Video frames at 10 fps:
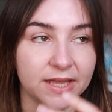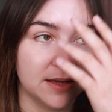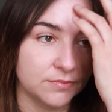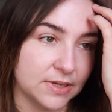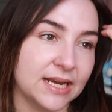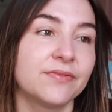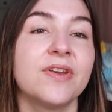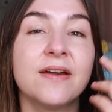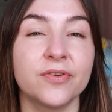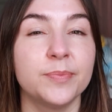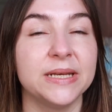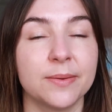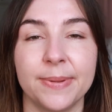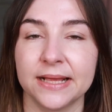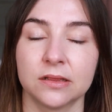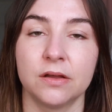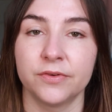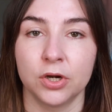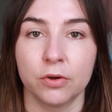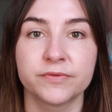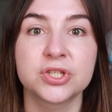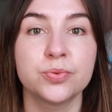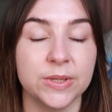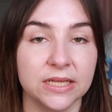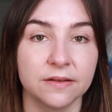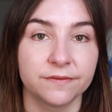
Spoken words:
And I've never been a big lover of sweet